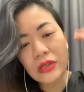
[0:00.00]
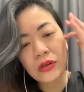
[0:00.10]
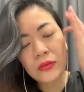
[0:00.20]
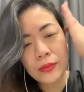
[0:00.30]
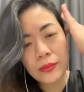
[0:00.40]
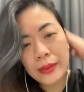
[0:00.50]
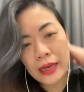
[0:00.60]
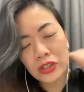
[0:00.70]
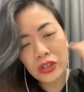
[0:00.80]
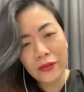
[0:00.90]
Maybe I
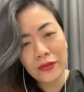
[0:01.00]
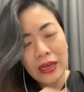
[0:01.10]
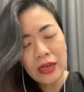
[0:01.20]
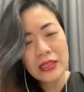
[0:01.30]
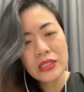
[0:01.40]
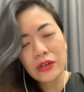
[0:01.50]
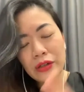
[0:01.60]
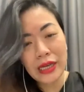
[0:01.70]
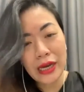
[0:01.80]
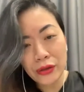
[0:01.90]
should have considered
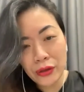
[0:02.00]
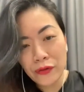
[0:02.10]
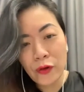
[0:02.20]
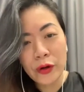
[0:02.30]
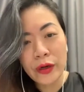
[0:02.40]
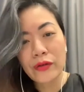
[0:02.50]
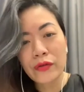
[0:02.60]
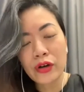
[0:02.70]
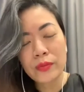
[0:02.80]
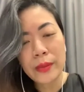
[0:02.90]
the other fork in the
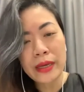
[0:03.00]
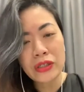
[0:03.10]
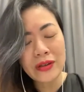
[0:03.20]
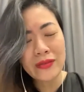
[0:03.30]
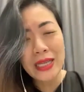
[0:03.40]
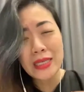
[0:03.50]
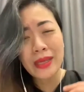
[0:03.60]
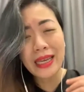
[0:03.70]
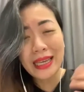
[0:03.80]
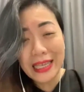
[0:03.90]
road. Maybe I should have done
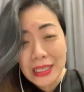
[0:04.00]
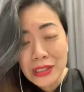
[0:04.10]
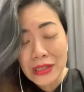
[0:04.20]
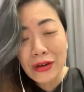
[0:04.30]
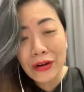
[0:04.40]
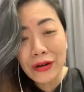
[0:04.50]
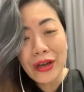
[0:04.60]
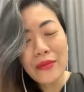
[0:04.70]
something easier.